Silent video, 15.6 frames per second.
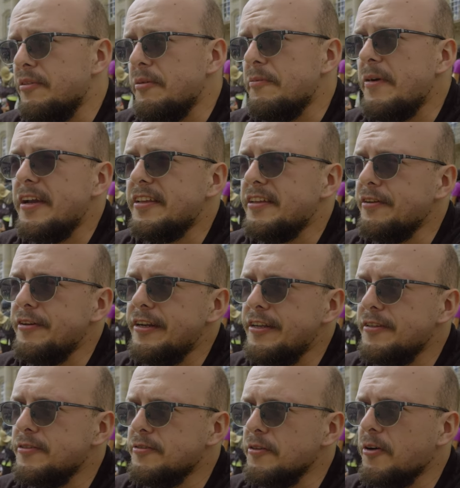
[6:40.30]
We made a really
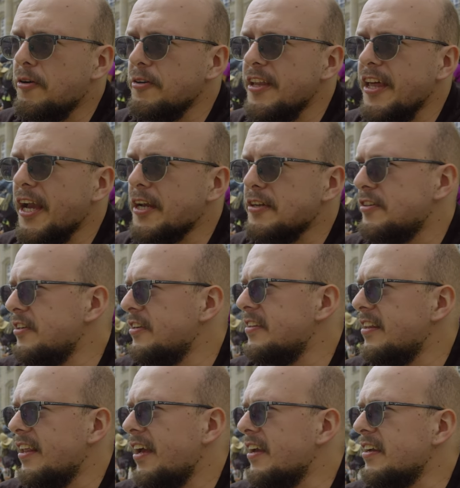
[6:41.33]
strong connection,
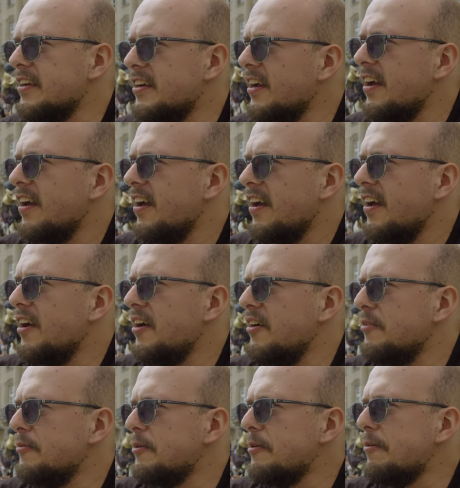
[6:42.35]
like
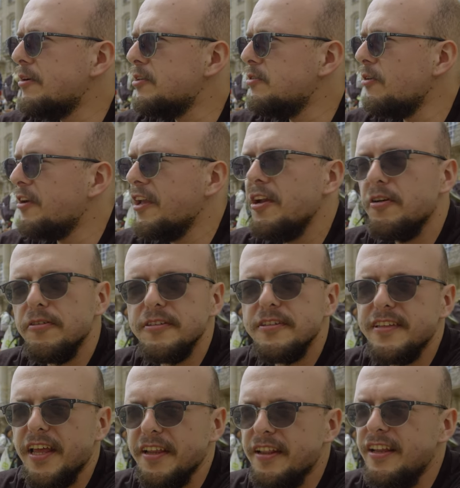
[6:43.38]
we were talking
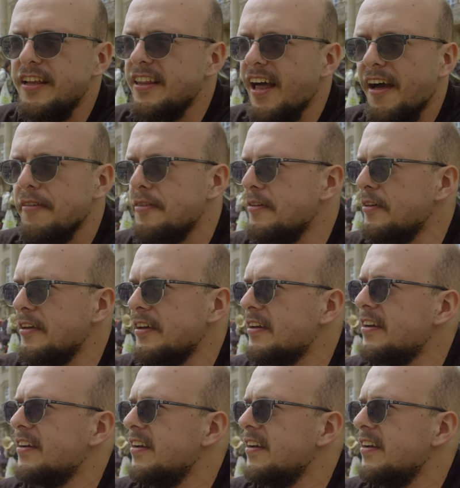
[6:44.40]
constantly, laughing.